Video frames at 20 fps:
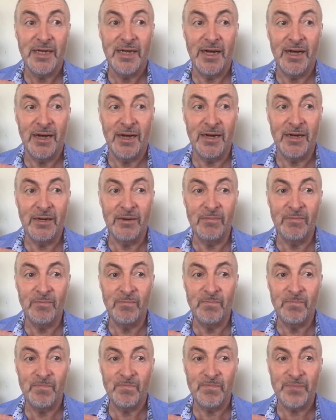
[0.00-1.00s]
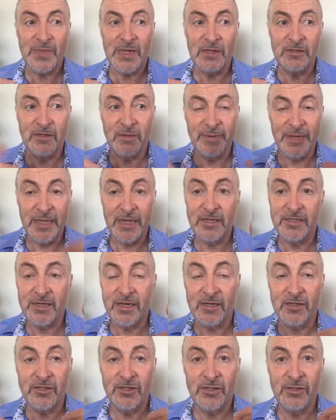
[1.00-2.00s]
Um, I'll tell you about that in a
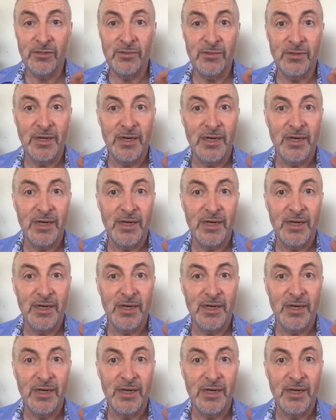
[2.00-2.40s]
second too.